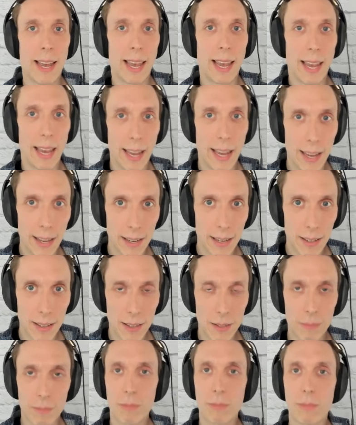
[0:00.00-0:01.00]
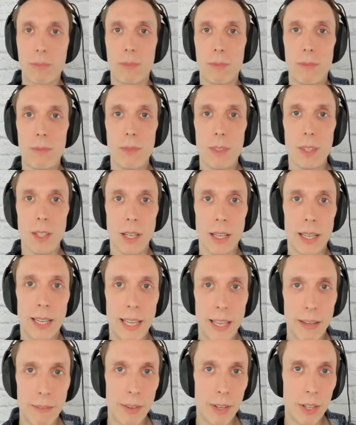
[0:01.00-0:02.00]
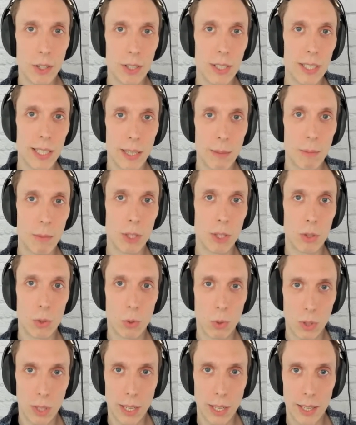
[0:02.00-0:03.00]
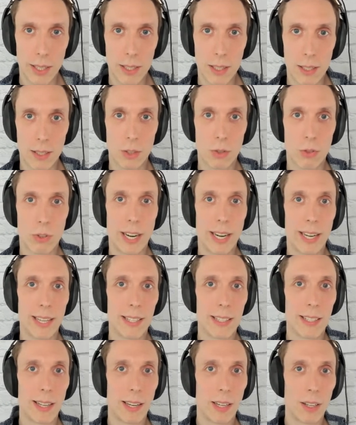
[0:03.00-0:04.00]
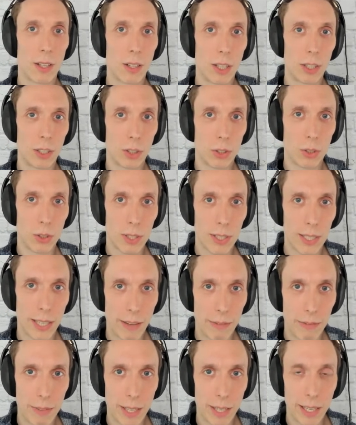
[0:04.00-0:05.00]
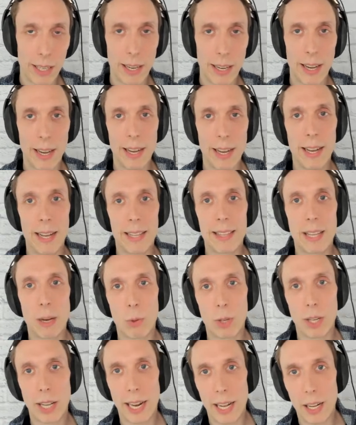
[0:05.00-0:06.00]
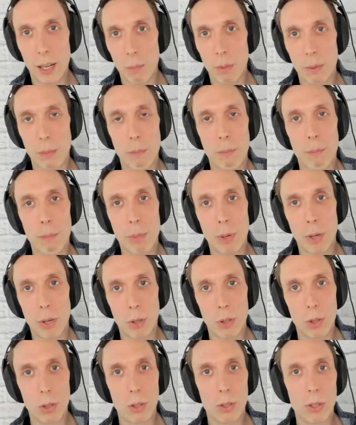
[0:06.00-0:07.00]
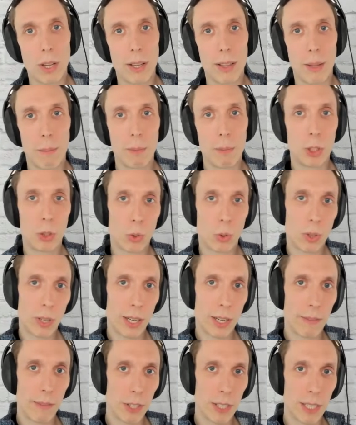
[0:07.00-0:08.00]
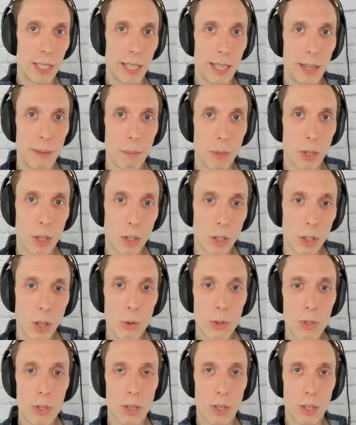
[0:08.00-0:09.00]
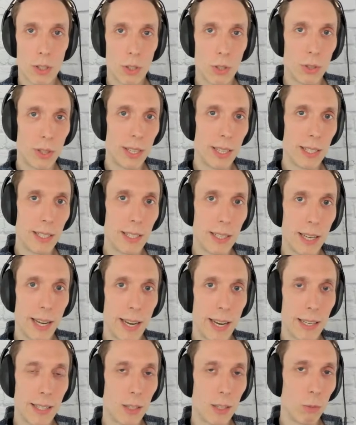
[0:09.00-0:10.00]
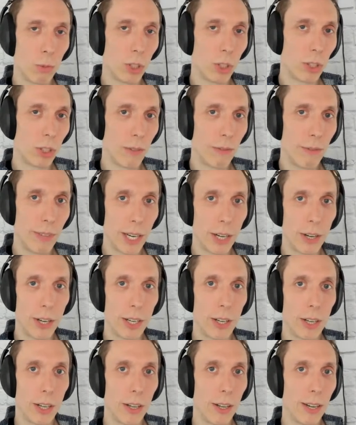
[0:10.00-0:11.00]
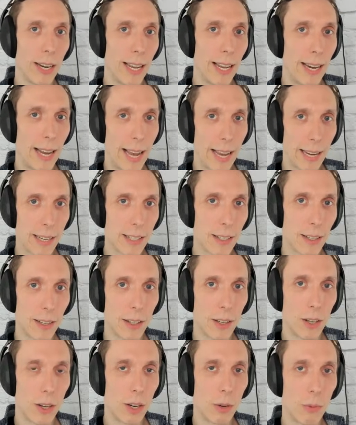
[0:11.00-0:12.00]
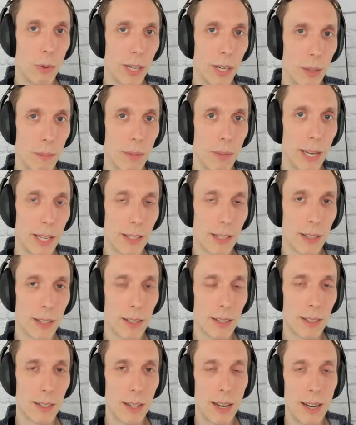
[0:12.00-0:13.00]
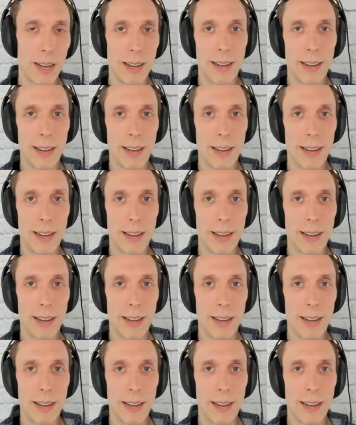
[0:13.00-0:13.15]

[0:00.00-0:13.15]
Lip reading: and giving your team the toolkits, creating psychological safety that will help pull the majority of your team closer to these states in which they're very good and excellent on a regular basis.